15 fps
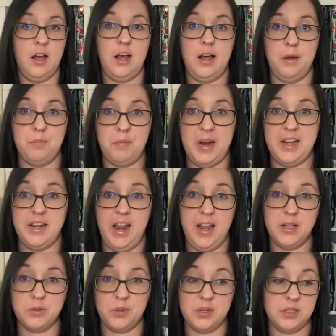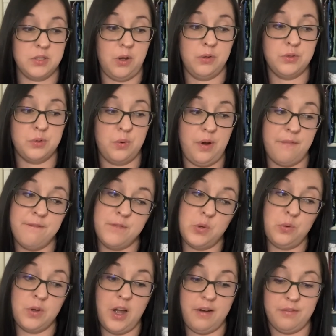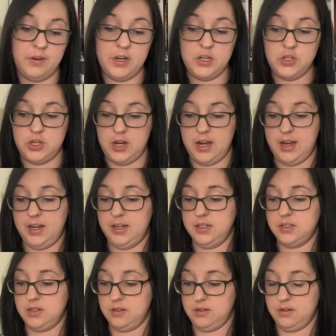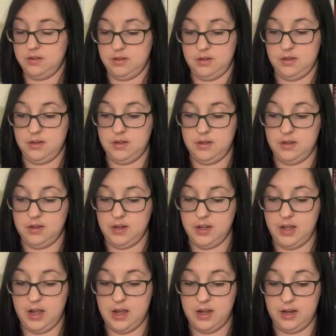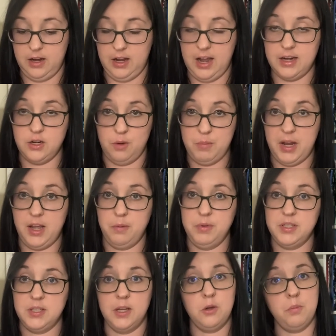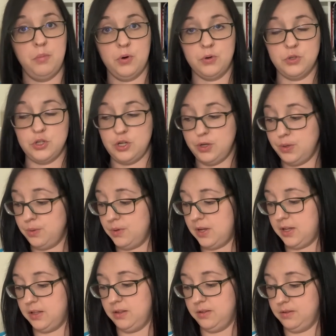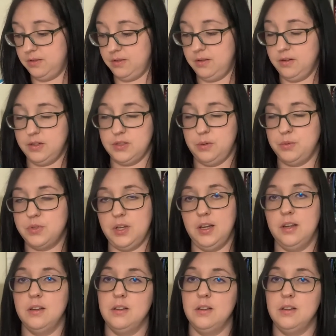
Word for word: Um, my next one is also a full coverage, and I had it on my A B single board too, and because I was like,